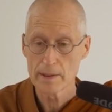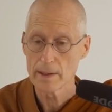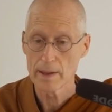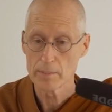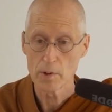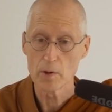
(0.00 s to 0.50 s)

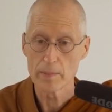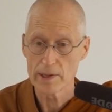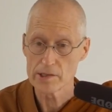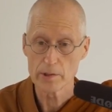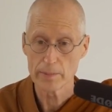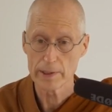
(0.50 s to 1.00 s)
Uh, Burma,
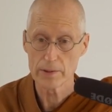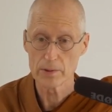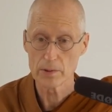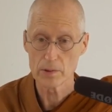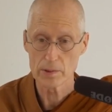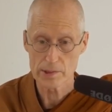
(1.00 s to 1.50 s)
as you may
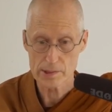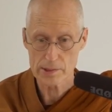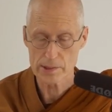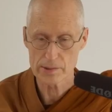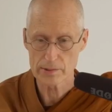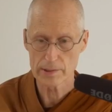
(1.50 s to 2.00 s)
know, is,
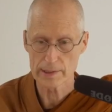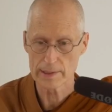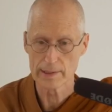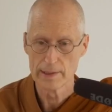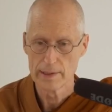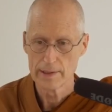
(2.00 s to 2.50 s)
is
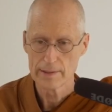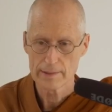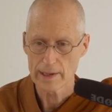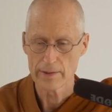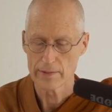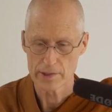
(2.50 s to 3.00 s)
really
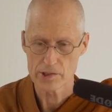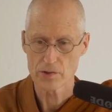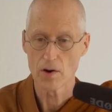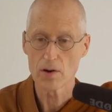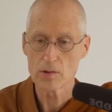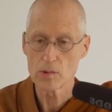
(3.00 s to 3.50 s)
kind of the
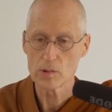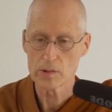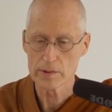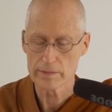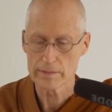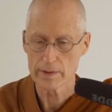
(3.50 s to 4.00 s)

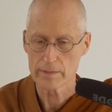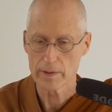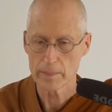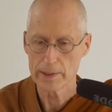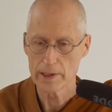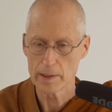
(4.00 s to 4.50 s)
stronghold of, of
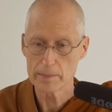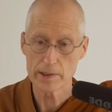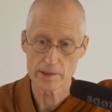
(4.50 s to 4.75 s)
Abhidhamma.